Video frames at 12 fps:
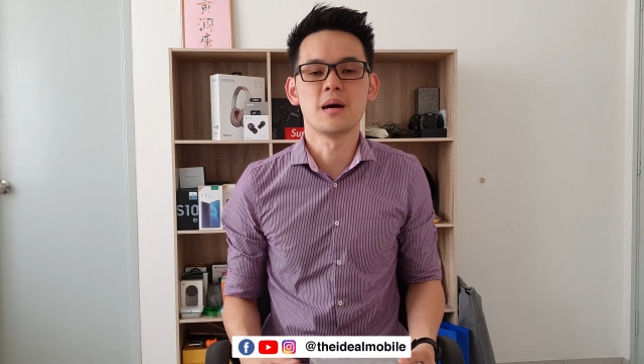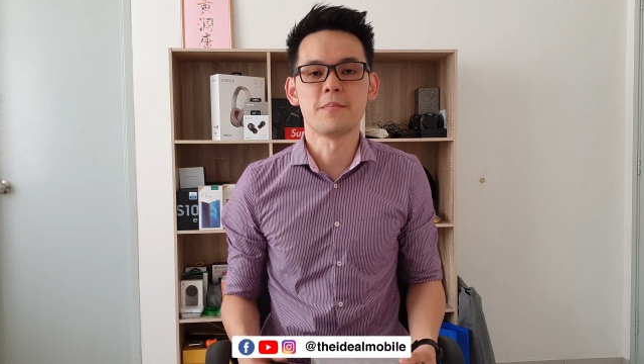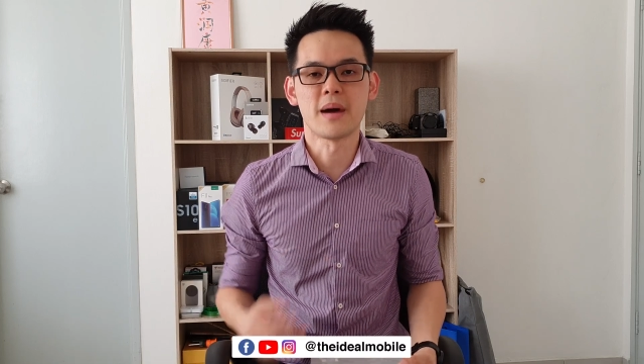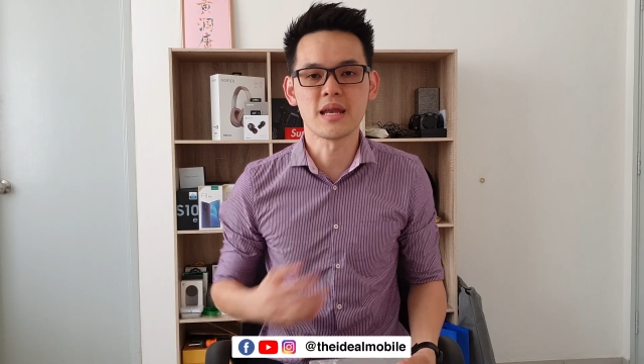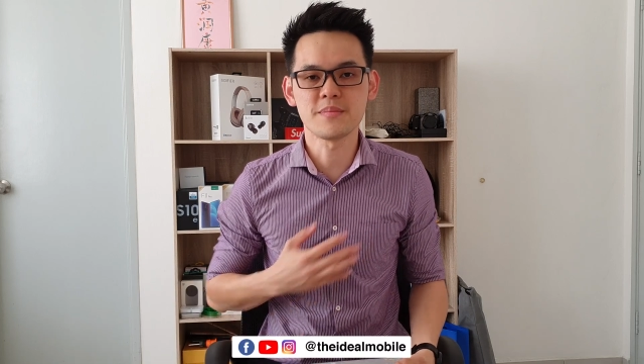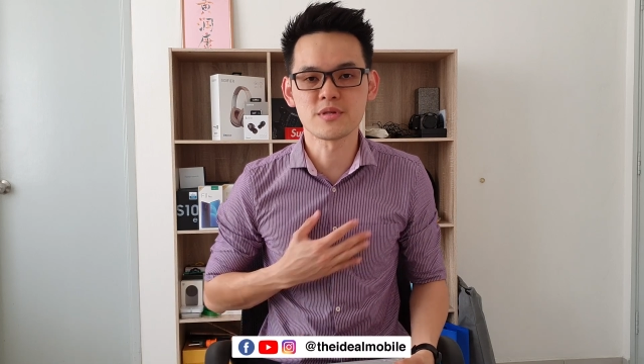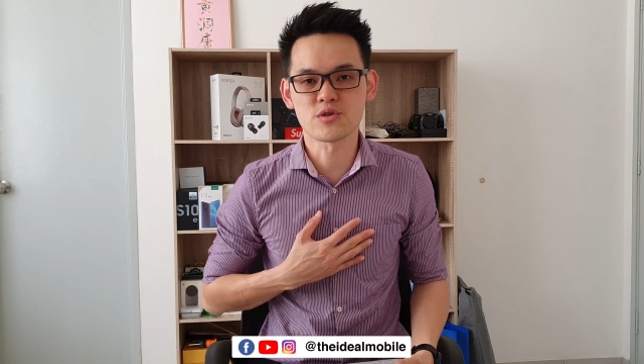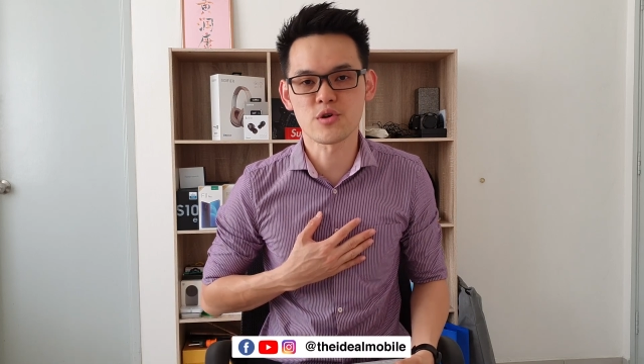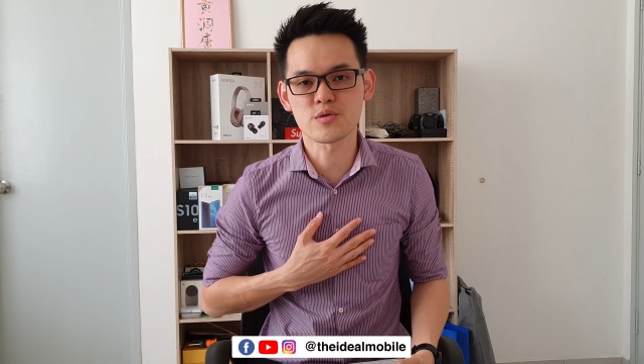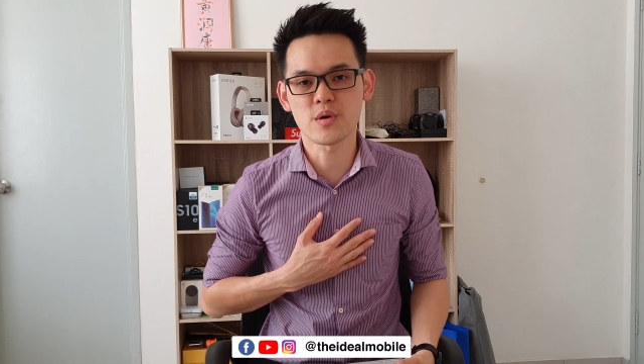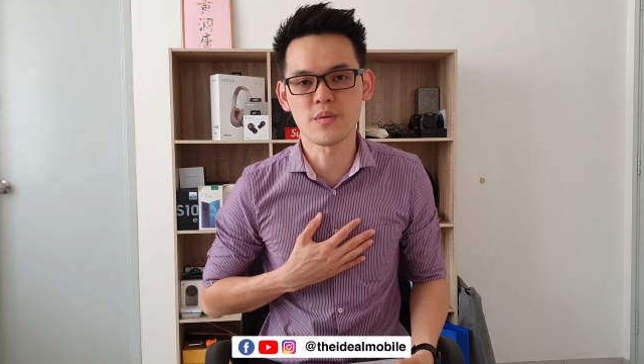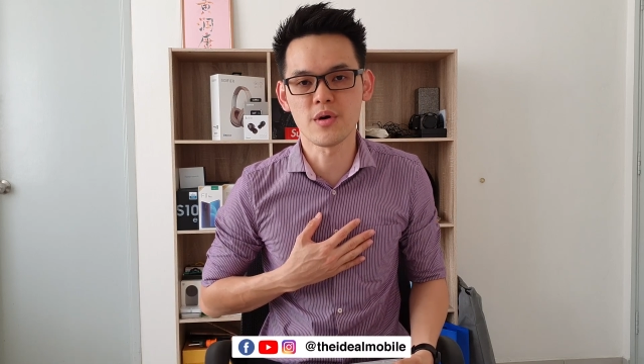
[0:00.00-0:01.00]
My name is
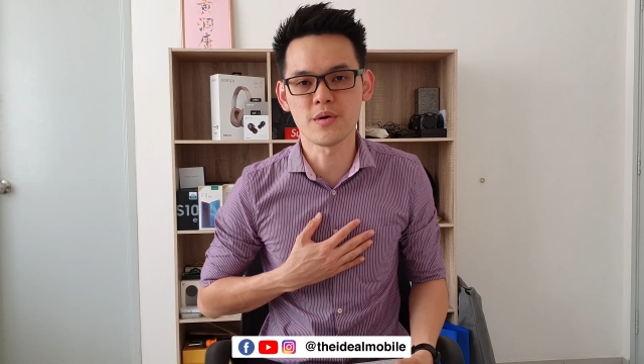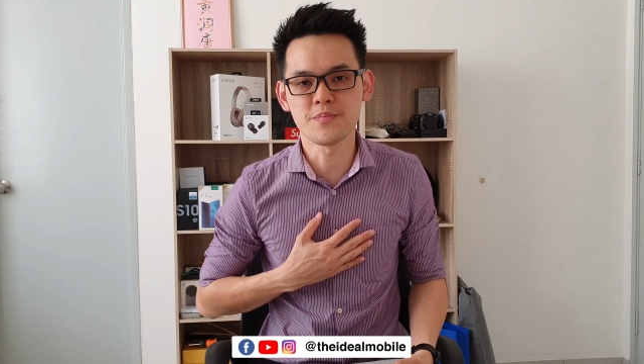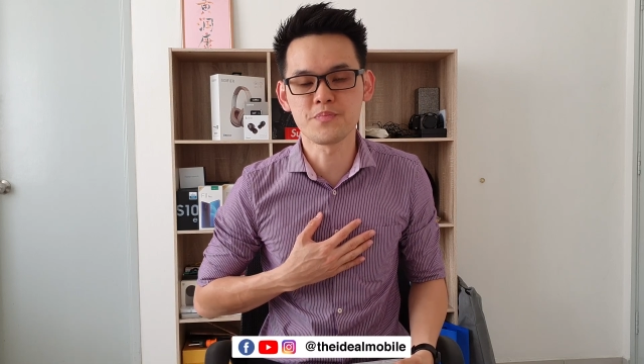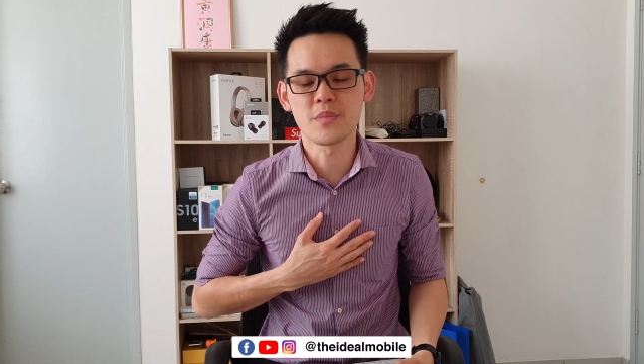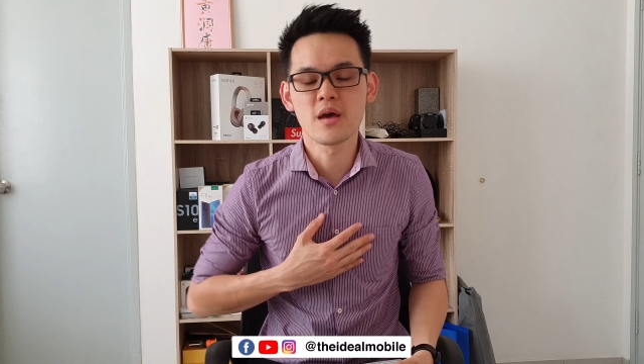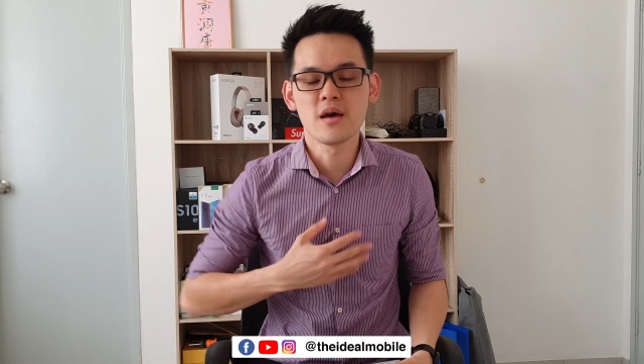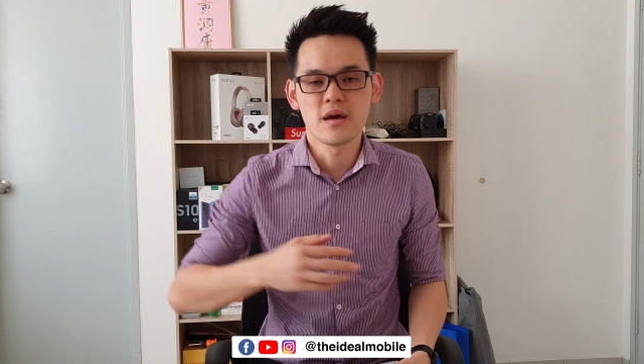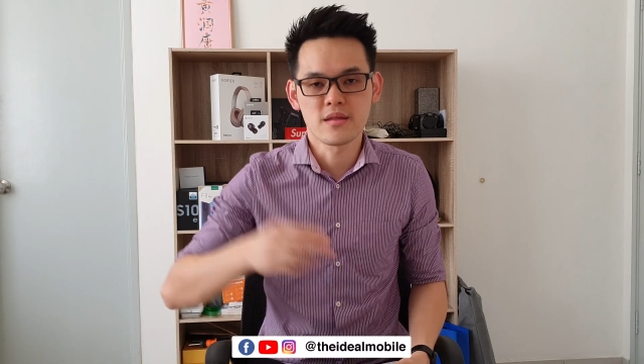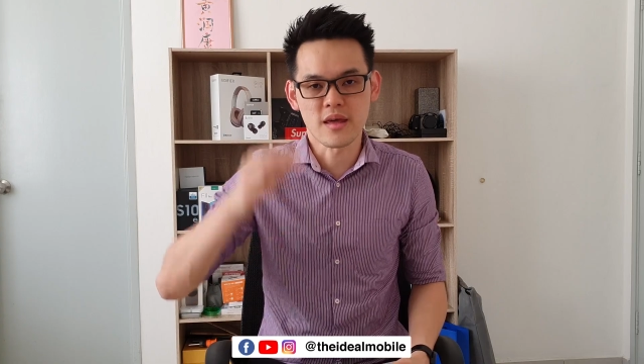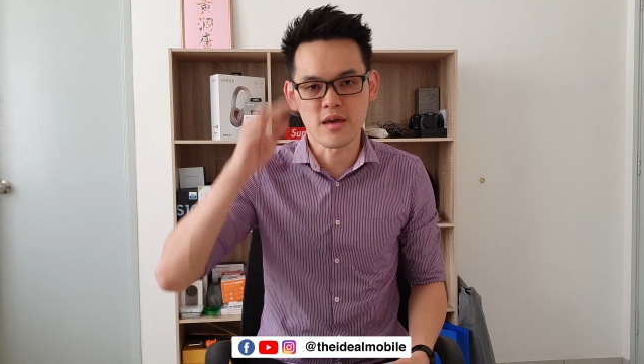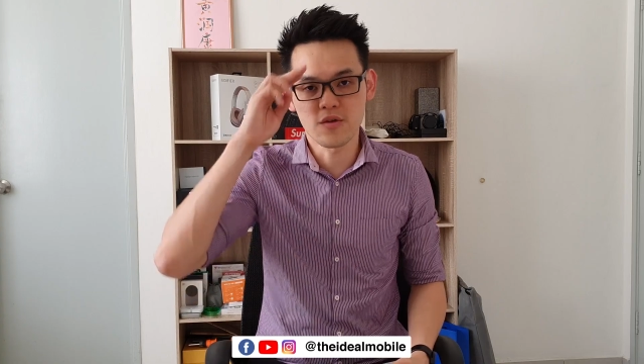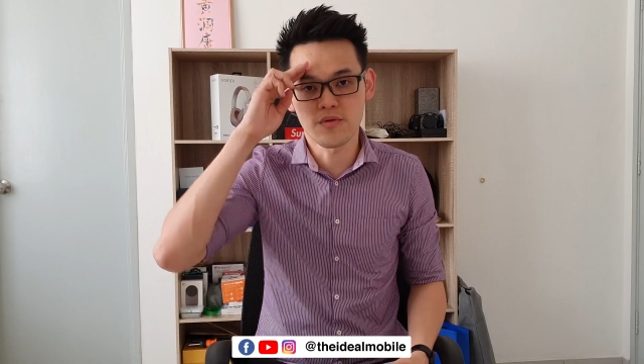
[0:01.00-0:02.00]
Joshua Wong.
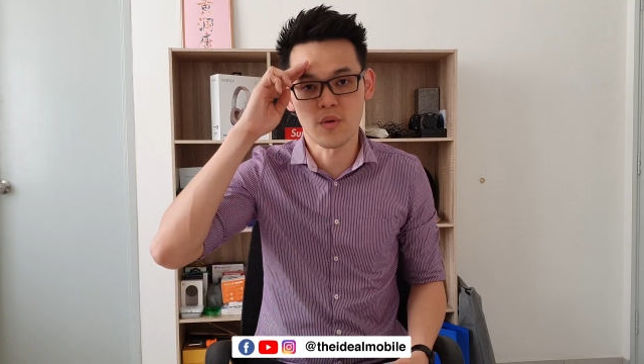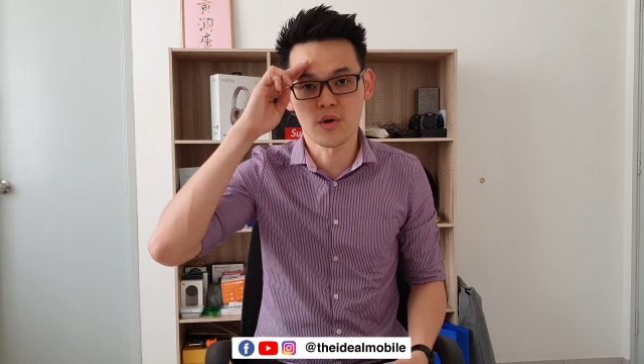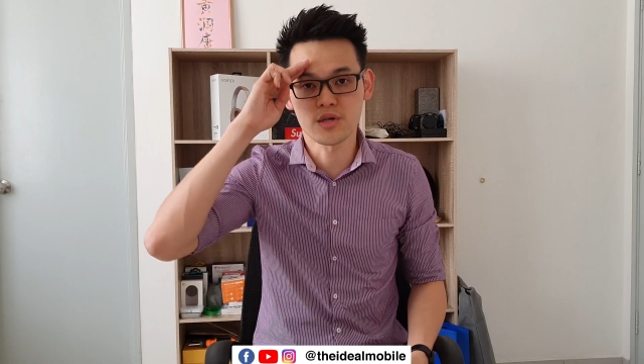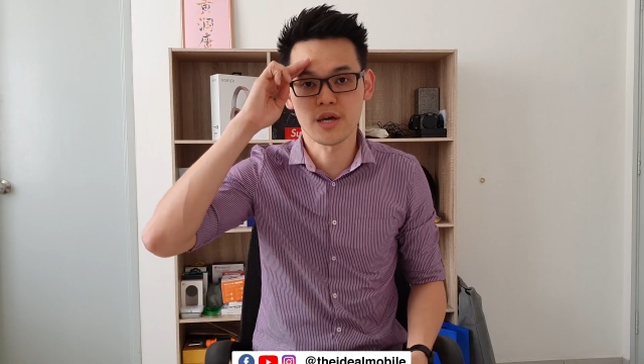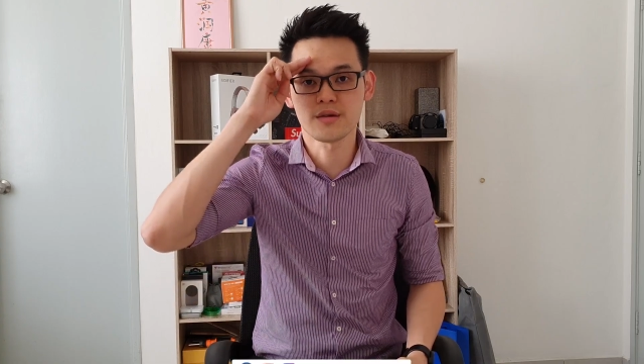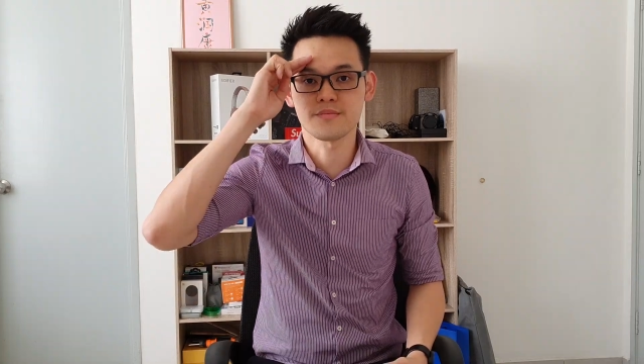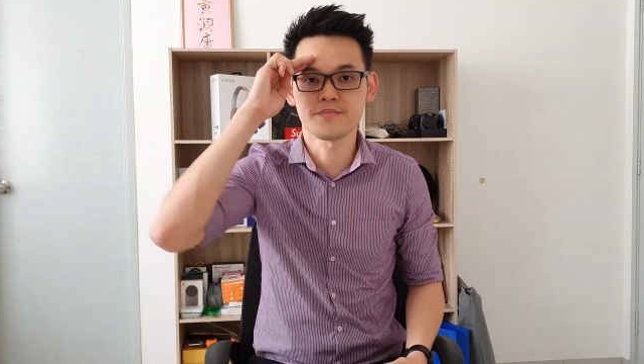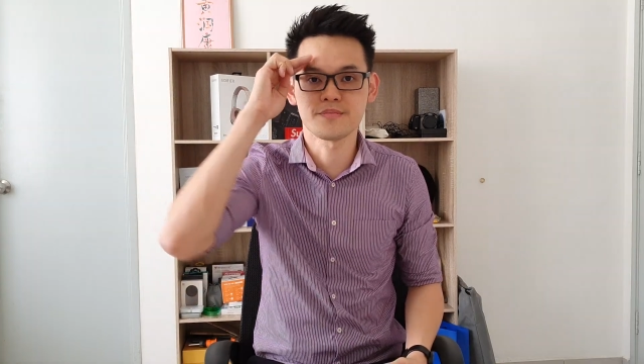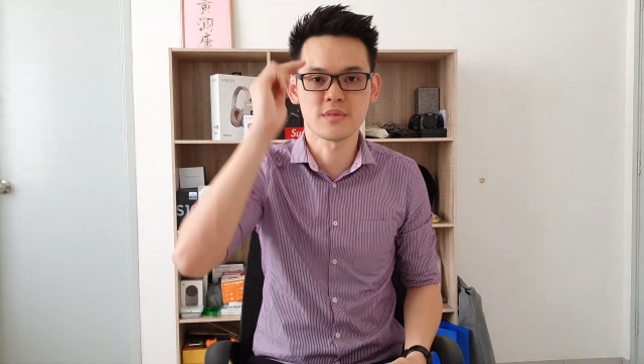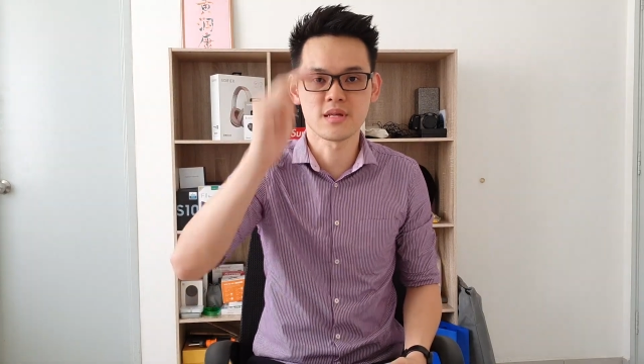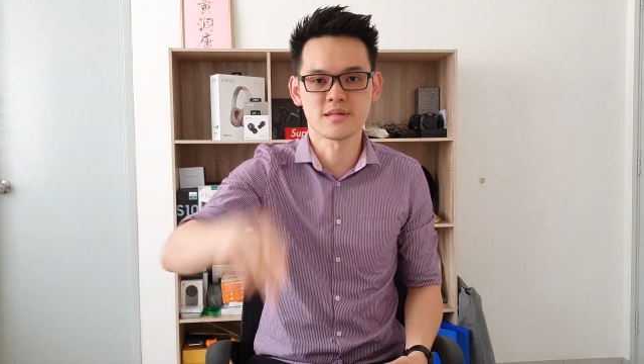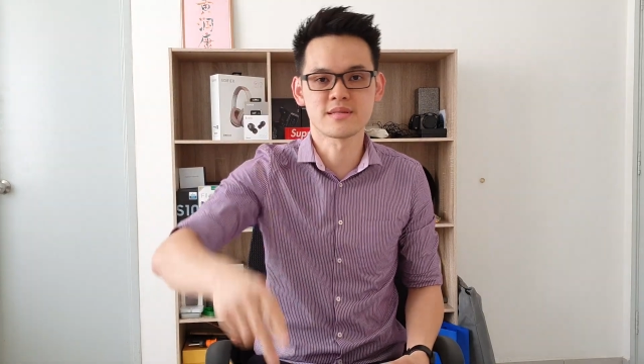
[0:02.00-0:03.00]
Thank you for
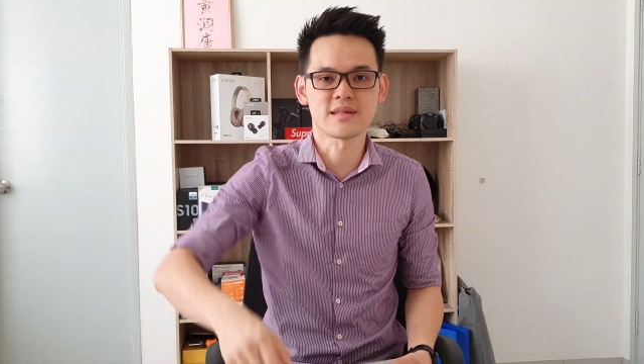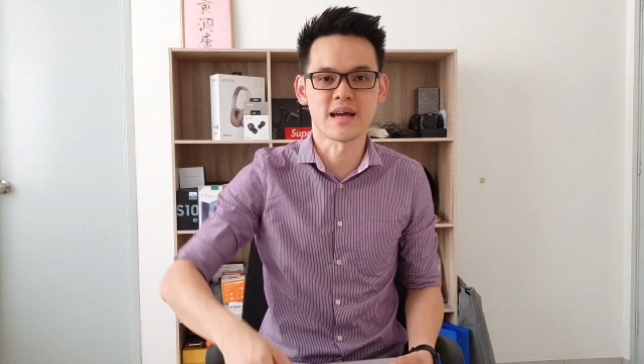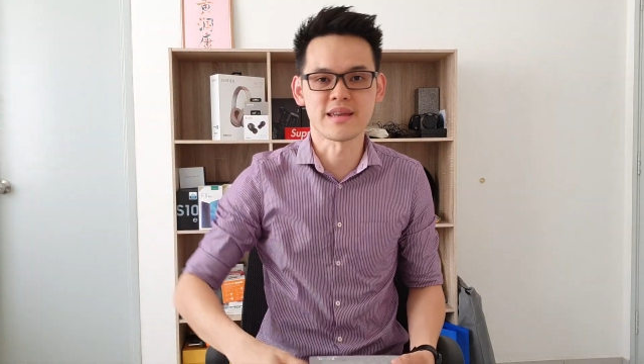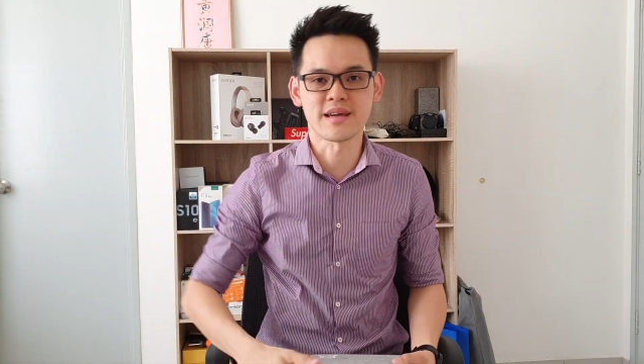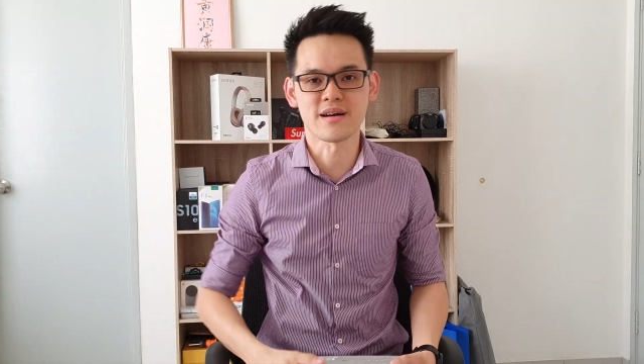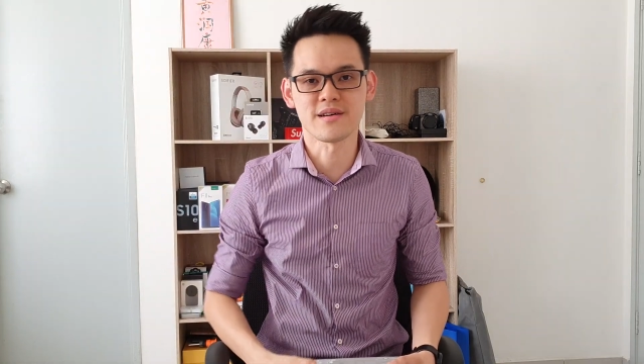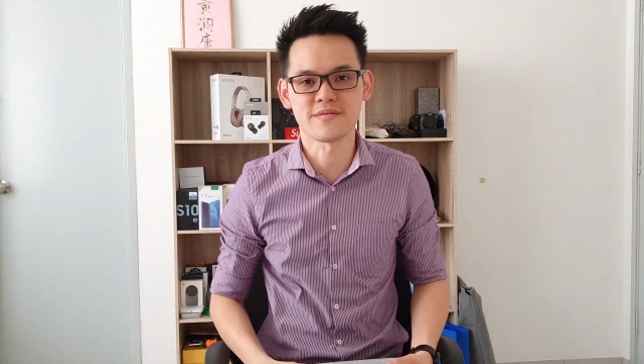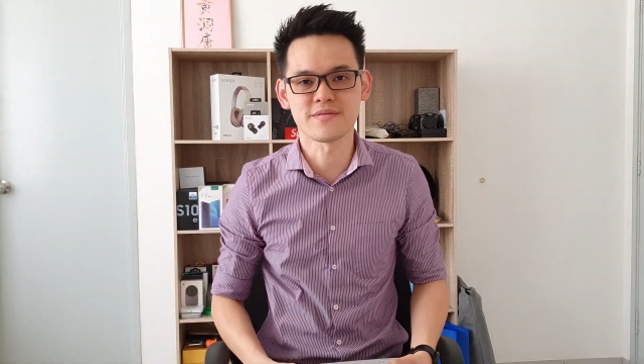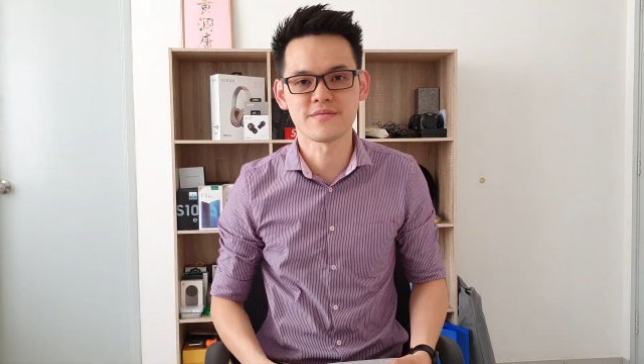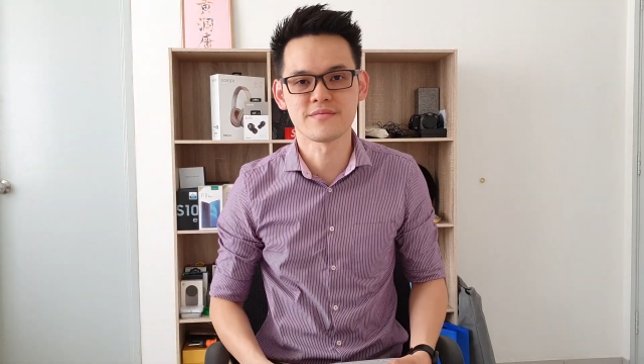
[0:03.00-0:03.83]
watching. Signing off.